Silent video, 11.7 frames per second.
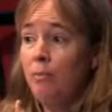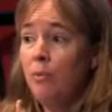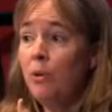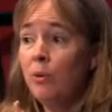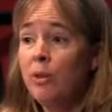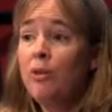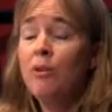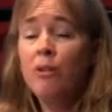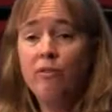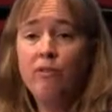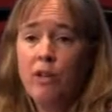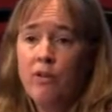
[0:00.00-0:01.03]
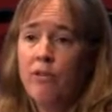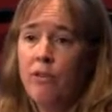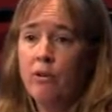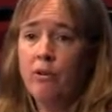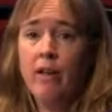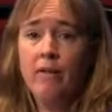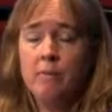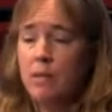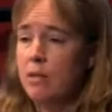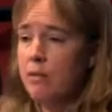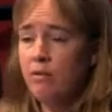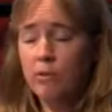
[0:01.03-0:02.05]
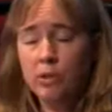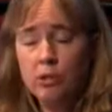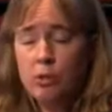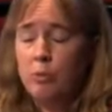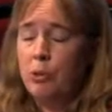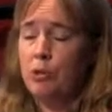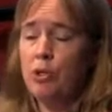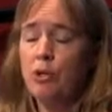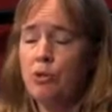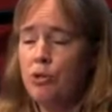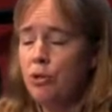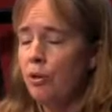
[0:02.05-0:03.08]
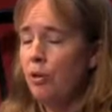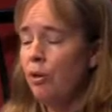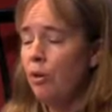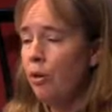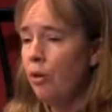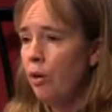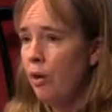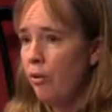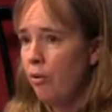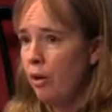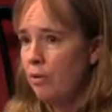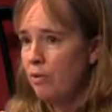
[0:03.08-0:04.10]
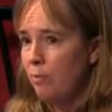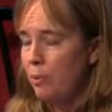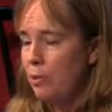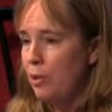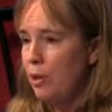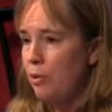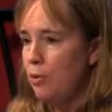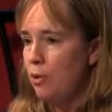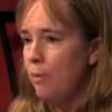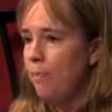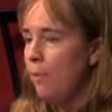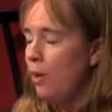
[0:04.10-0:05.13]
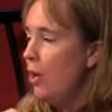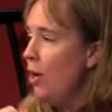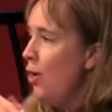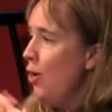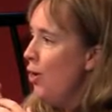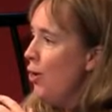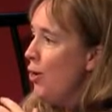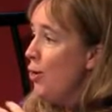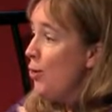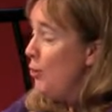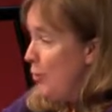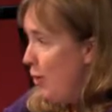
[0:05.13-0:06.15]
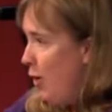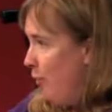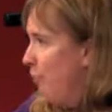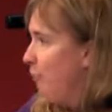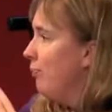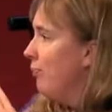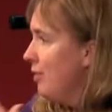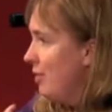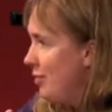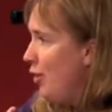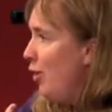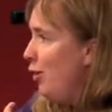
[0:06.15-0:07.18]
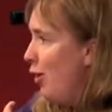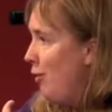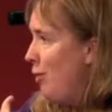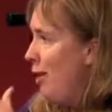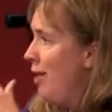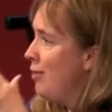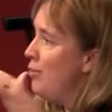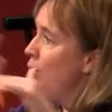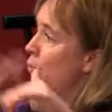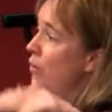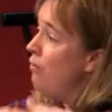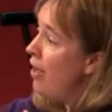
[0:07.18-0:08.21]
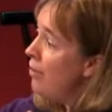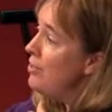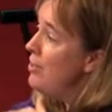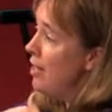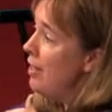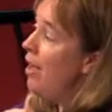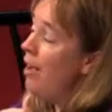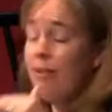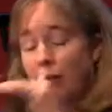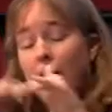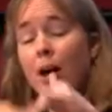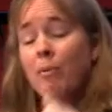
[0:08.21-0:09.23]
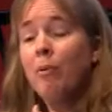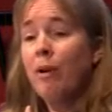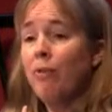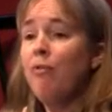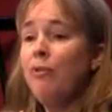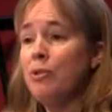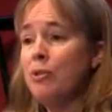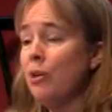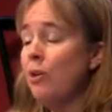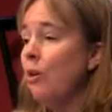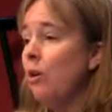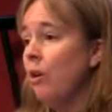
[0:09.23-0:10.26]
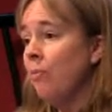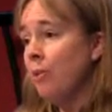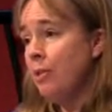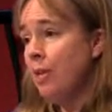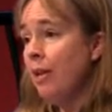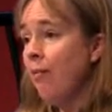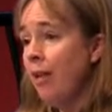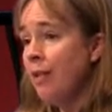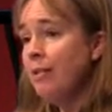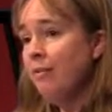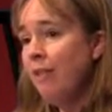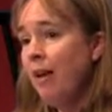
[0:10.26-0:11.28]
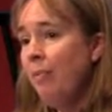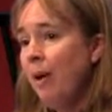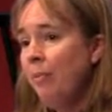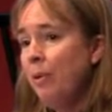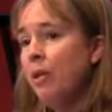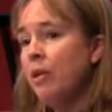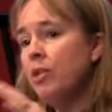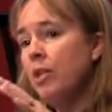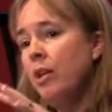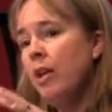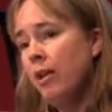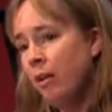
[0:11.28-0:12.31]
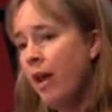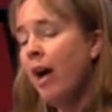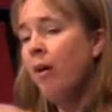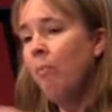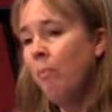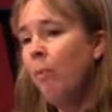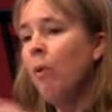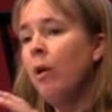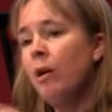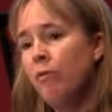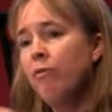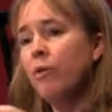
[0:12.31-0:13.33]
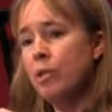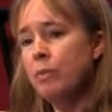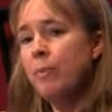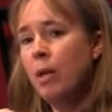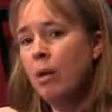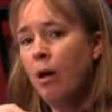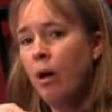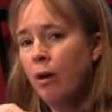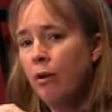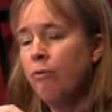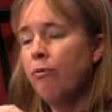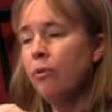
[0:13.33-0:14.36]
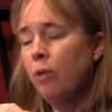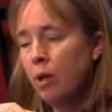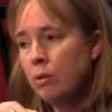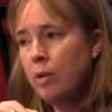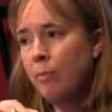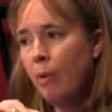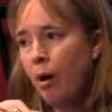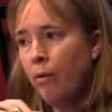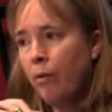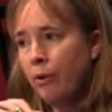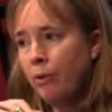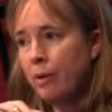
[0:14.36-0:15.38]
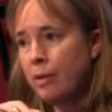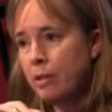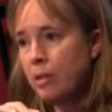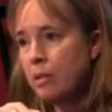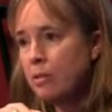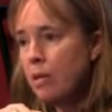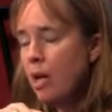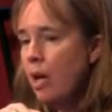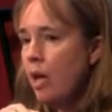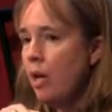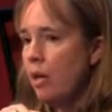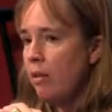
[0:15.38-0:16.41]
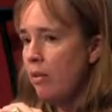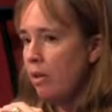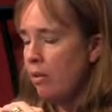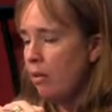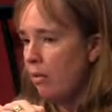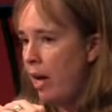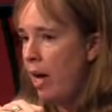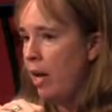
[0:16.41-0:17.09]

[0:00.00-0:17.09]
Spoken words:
literally fleeing for their lives because of religious persecution or other grounds of persecution. So this is all a long way to answer. We've now seen that come around full circle, and we're seeing less of that population and now more enforcement of longtime Colorado residents. And I think that